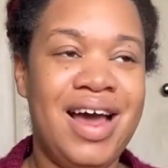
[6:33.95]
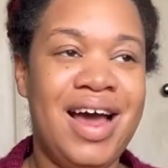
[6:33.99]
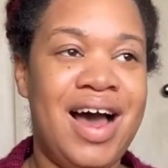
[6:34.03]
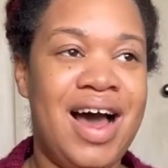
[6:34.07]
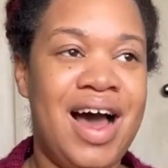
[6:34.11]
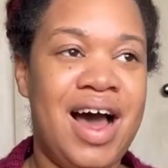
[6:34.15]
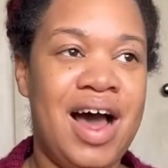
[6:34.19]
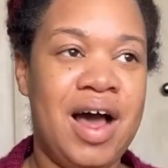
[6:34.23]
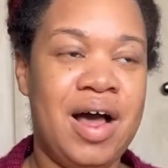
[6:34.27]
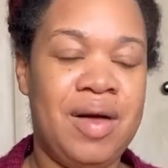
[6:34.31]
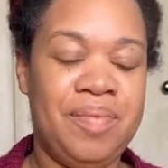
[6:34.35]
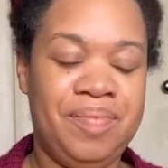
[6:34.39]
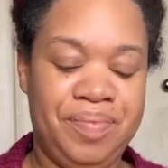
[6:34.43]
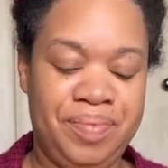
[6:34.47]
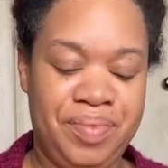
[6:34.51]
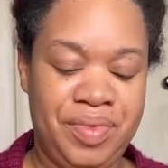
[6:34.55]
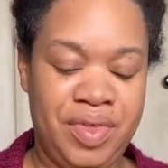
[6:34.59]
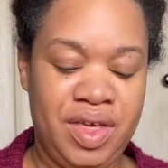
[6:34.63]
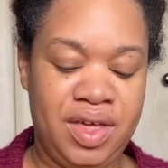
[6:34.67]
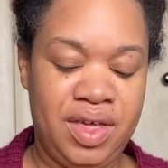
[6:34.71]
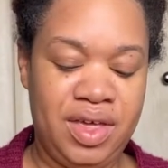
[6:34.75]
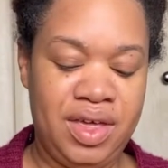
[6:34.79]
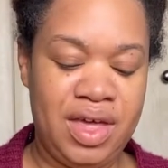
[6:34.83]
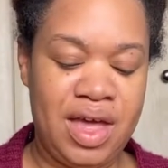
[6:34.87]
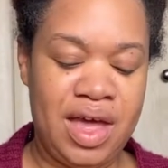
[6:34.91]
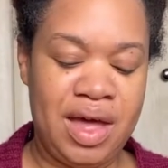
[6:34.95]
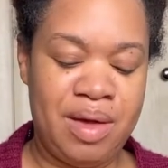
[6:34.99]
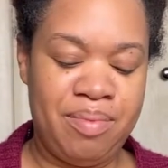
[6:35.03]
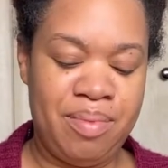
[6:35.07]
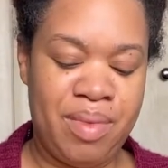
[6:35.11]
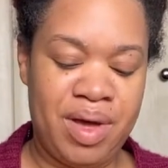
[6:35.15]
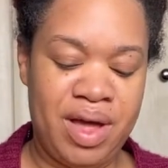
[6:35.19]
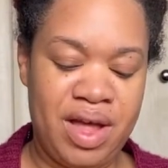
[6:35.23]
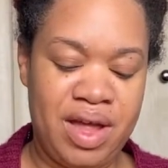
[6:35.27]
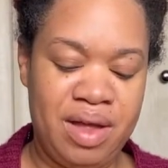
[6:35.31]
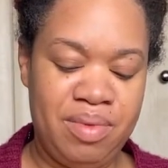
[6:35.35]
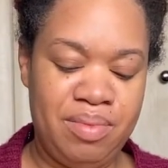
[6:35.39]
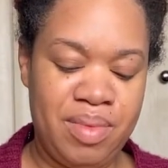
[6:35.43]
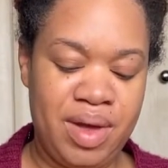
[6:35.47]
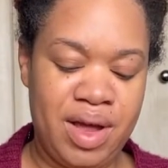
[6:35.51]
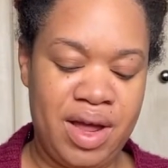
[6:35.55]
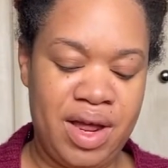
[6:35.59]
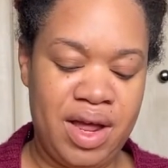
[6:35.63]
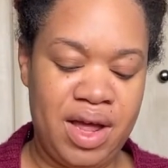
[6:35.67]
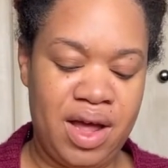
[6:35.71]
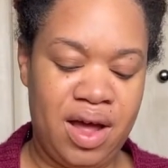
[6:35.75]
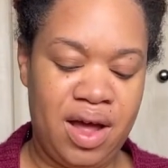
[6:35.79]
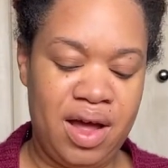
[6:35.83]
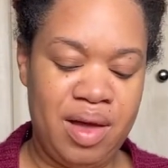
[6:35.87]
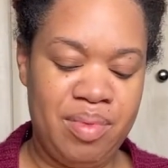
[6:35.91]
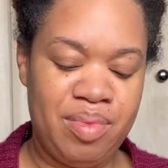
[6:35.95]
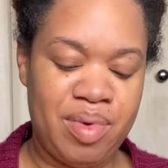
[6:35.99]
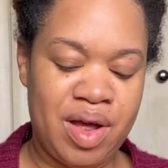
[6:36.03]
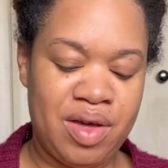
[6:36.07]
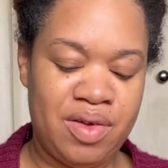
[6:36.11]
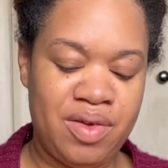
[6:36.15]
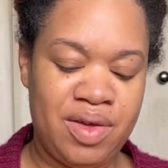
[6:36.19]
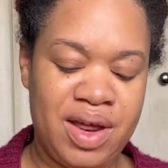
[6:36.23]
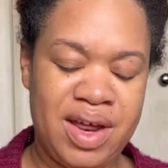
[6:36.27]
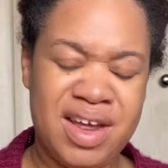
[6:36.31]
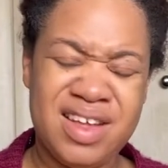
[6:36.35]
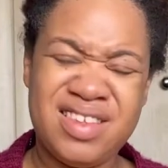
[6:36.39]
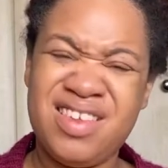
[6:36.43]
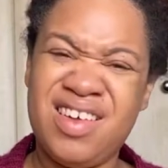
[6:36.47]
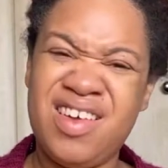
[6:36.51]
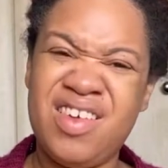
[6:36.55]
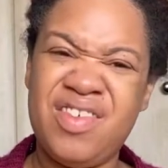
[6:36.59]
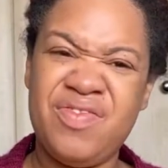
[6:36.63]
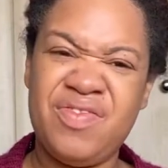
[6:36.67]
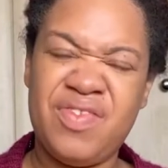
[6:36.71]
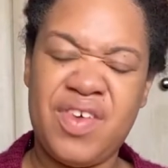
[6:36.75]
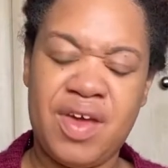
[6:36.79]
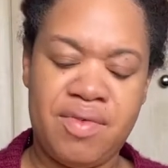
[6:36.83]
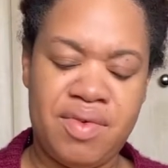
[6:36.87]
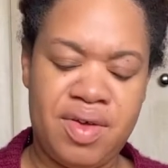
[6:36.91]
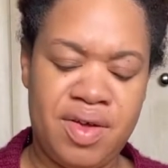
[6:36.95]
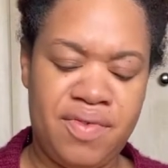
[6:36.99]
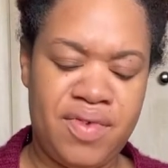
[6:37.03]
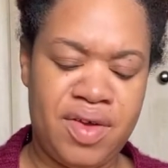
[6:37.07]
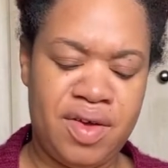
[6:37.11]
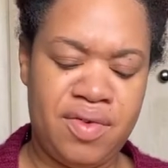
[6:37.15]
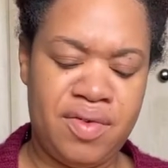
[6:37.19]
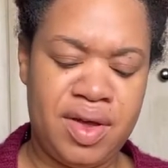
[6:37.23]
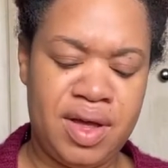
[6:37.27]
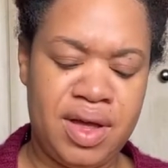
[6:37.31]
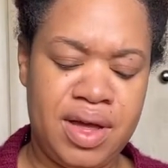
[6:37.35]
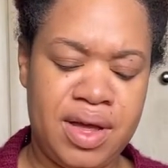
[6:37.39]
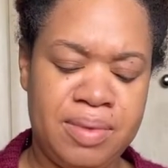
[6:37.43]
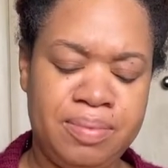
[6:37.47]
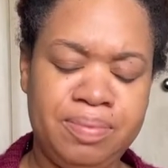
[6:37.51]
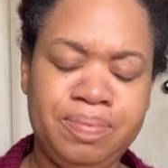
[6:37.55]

My eyebrow here is very, very